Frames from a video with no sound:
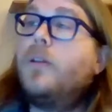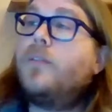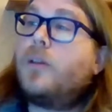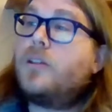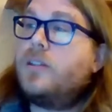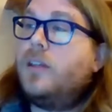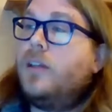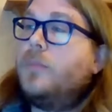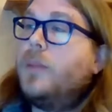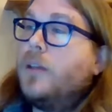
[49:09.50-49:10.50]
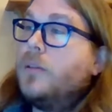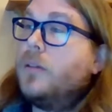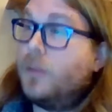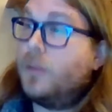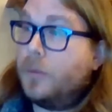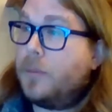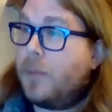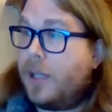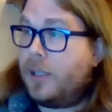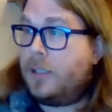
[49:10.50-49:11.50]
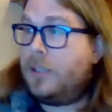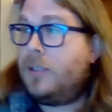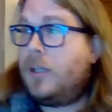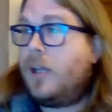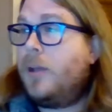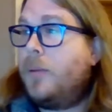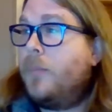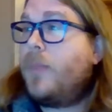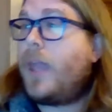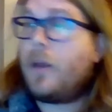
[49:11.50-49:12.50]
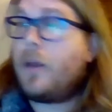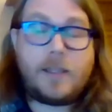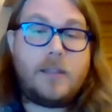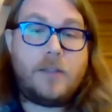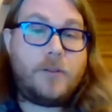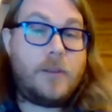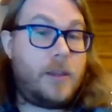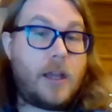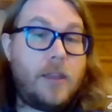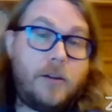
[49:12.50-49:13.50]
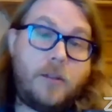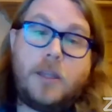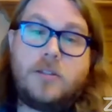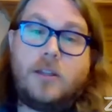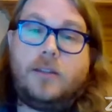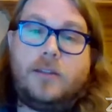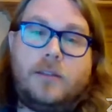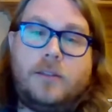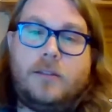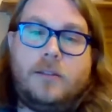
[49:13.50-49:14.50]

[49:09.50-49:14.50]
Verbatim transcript: we have a question here about Lewy body. Um, how is that different than other dementias?